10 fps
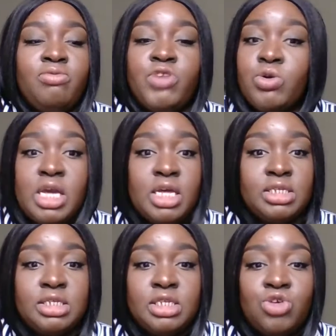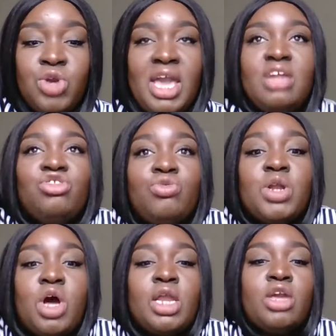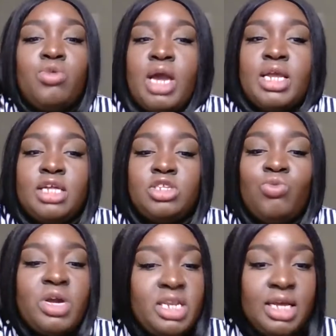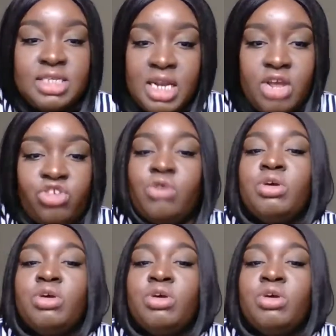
focus. You can't do it all. Like you got to get to one destination.